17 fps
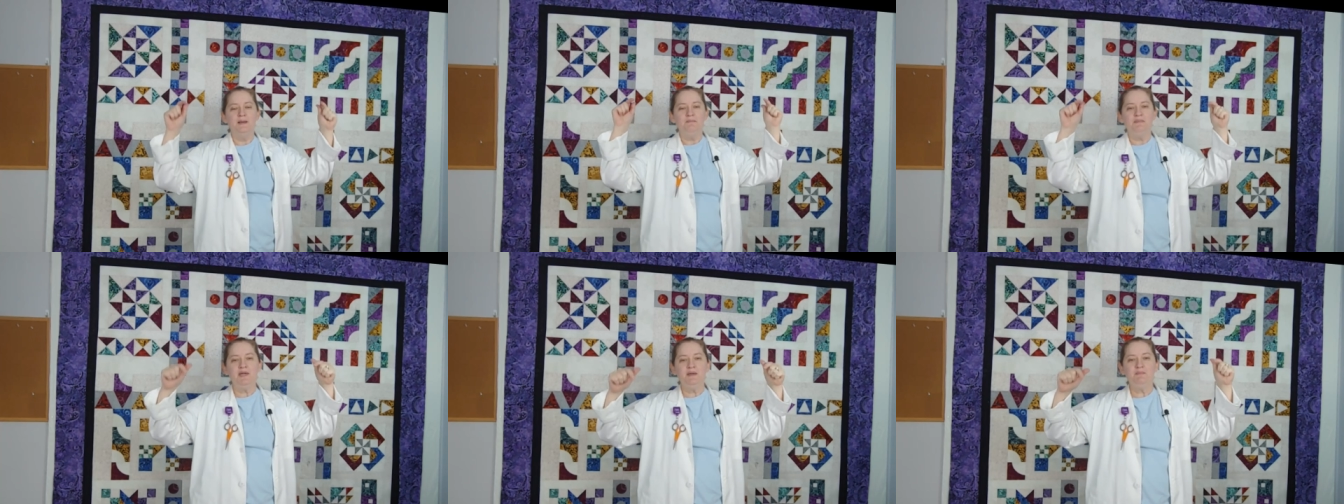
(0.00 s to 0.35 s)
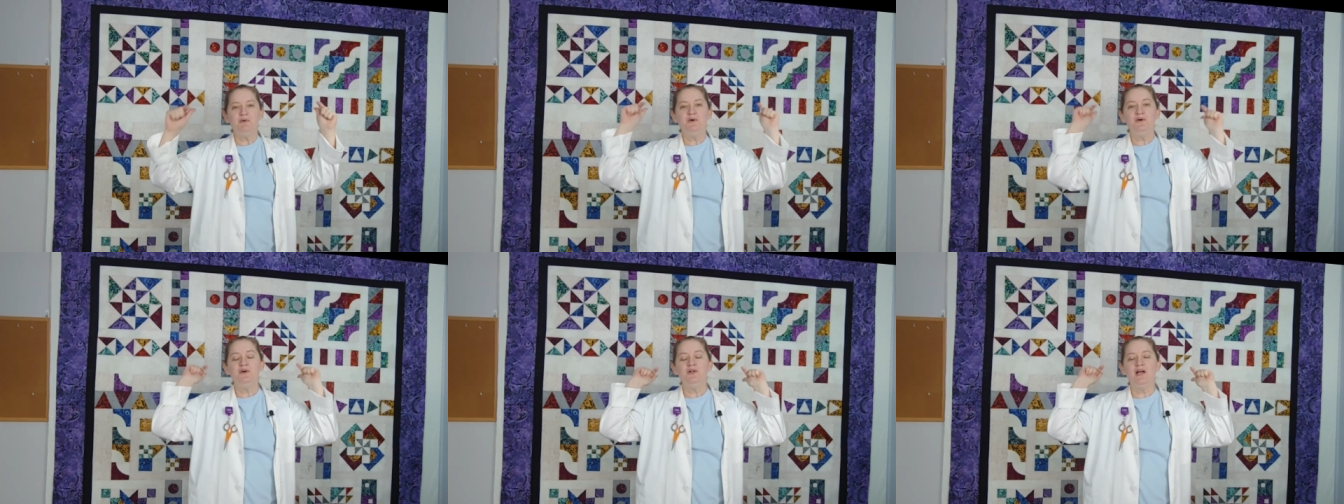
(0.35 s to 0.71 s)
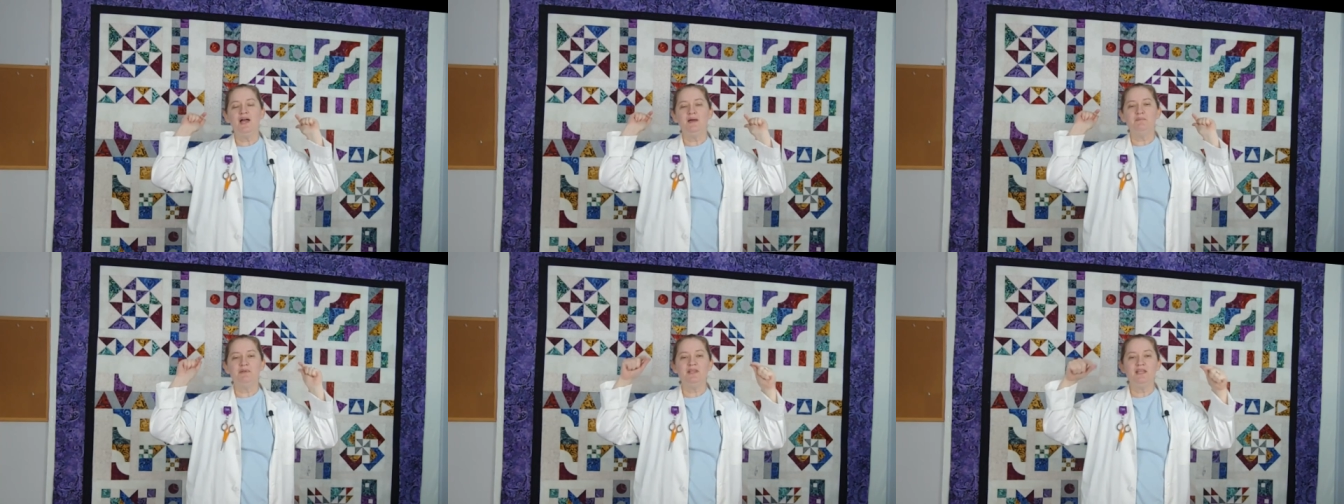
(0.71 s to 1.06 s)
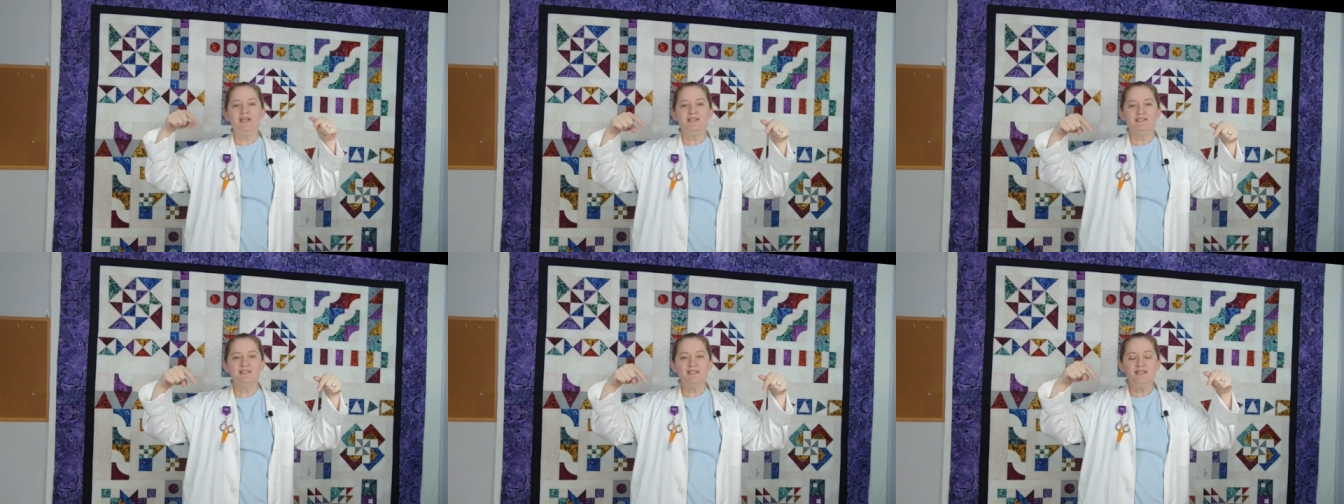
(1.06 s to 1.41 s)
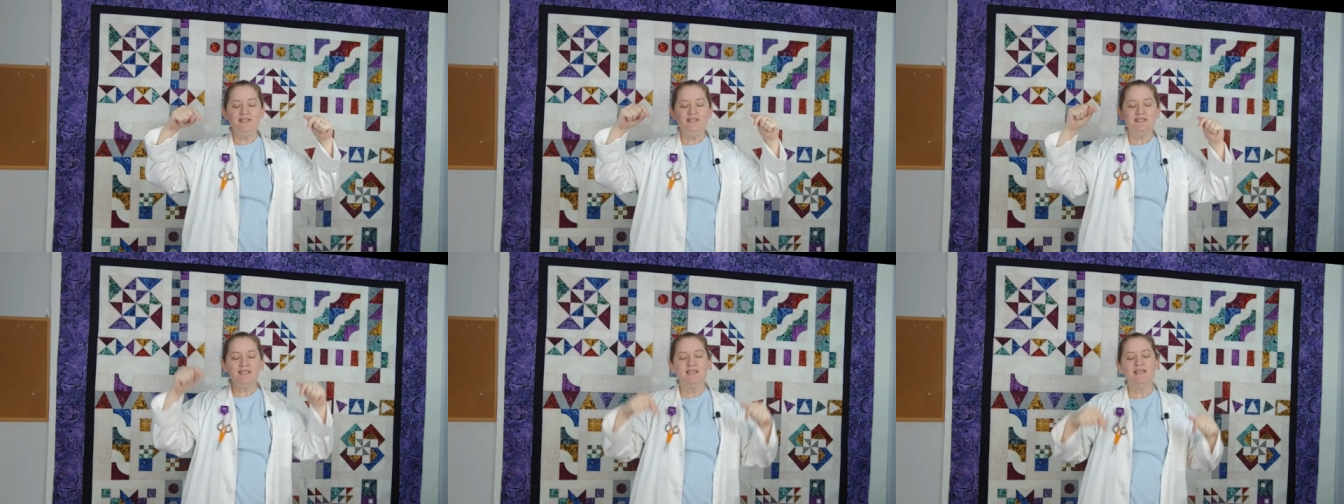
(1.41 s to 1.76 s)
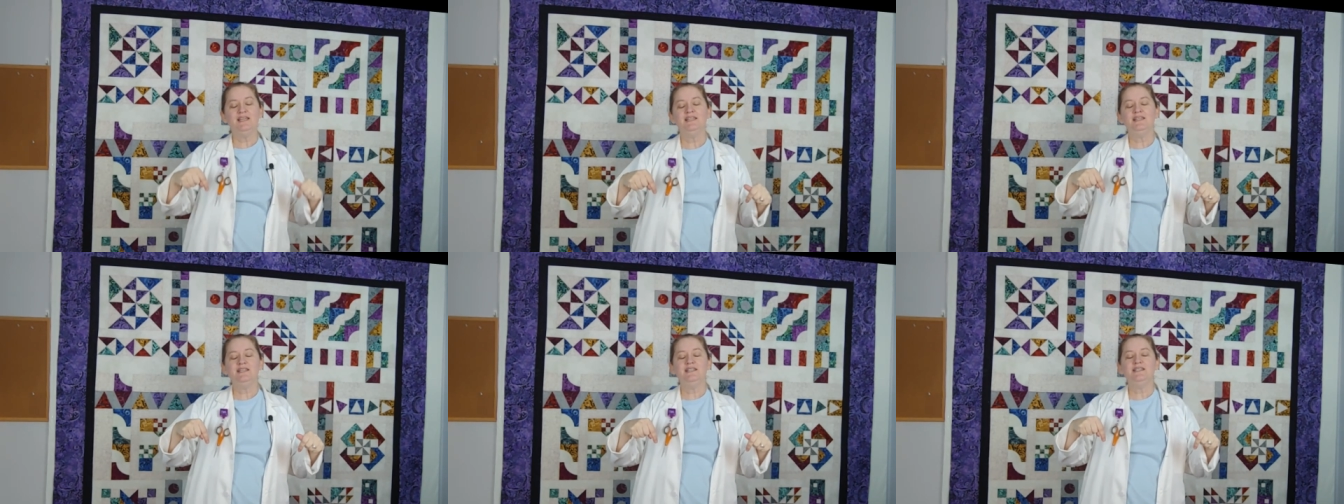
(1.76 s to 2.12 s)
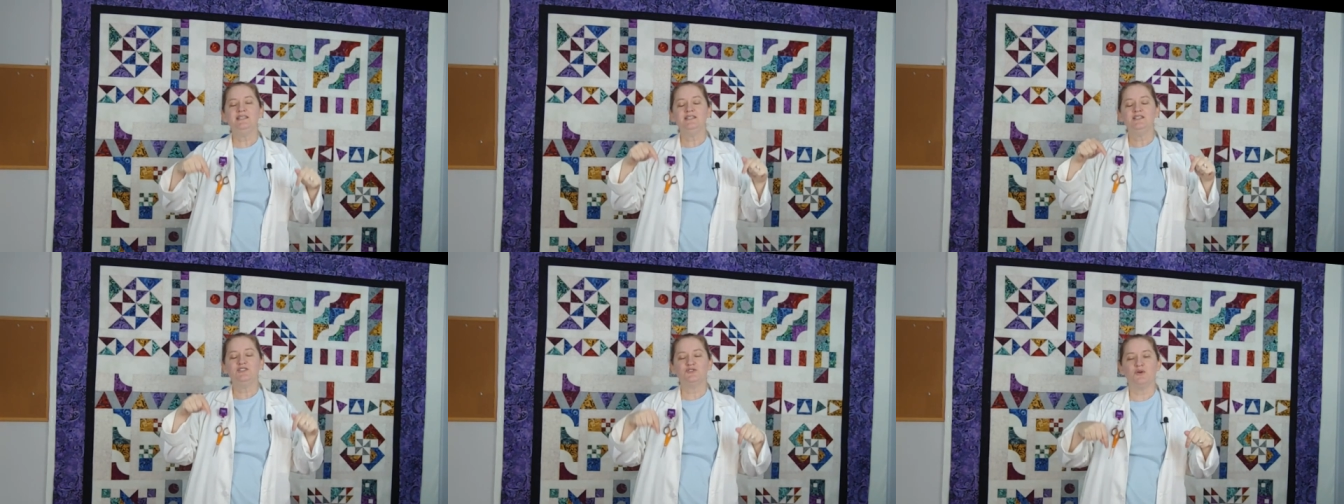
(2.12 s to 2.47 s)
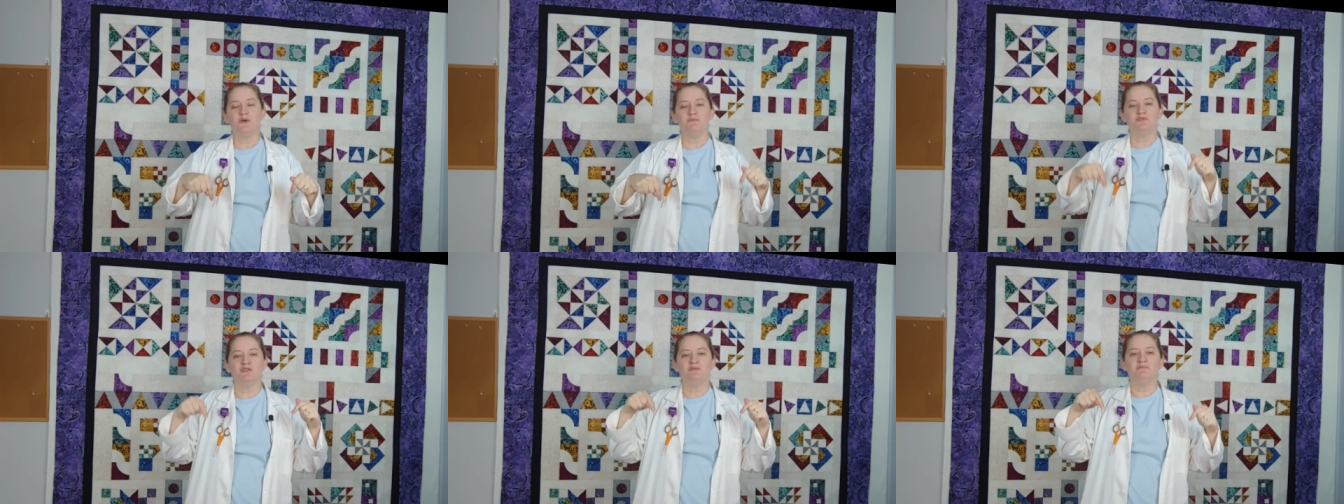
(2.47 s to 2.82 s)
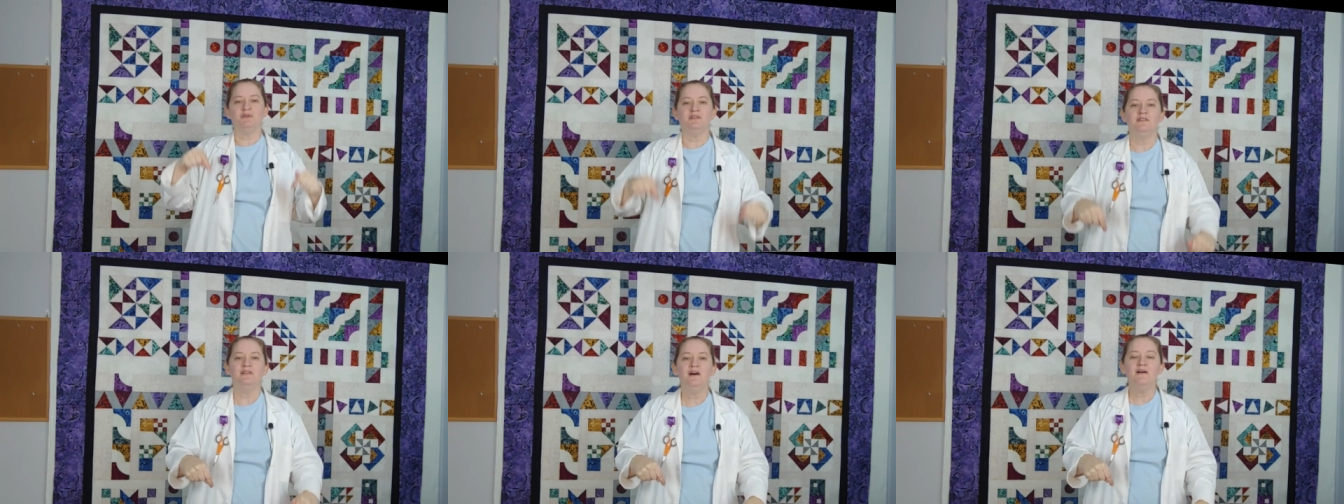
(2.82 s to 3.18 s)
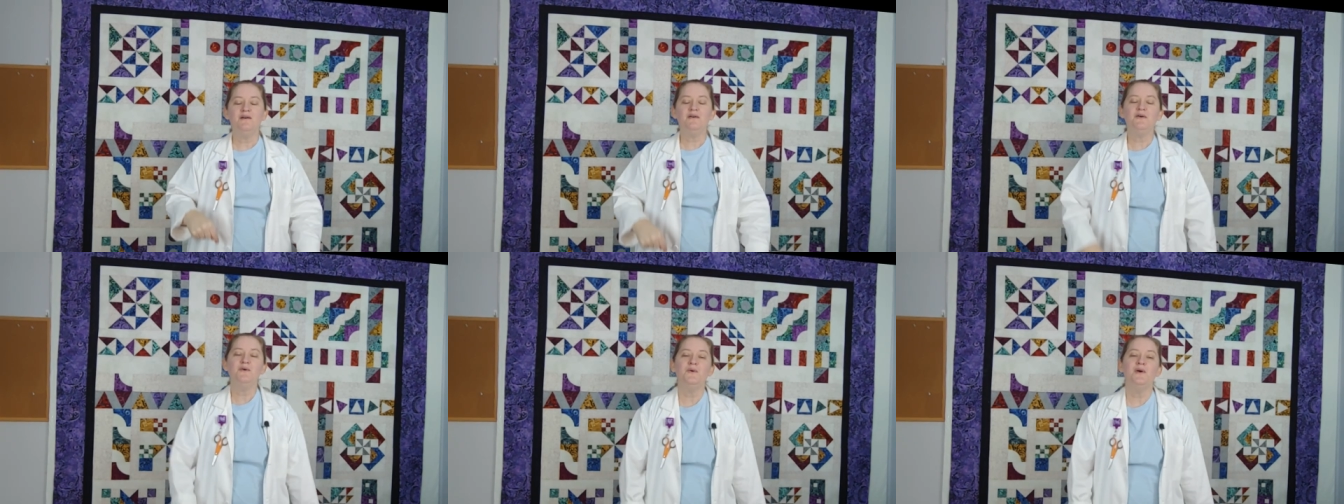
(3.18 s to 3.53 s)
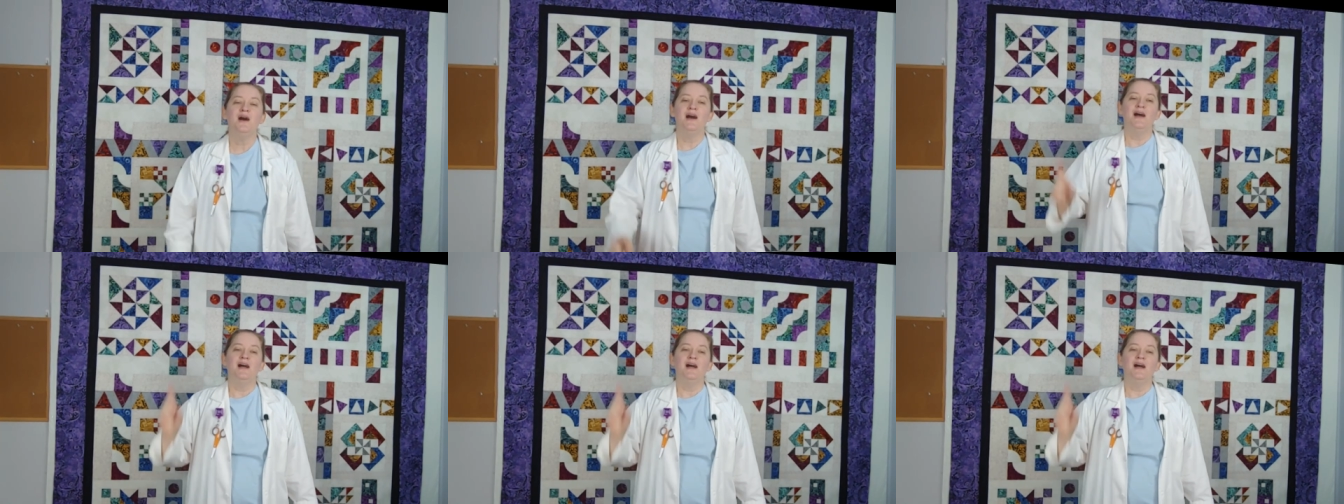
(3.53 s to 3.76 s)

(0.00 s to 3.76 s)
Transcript: people and places in the description below.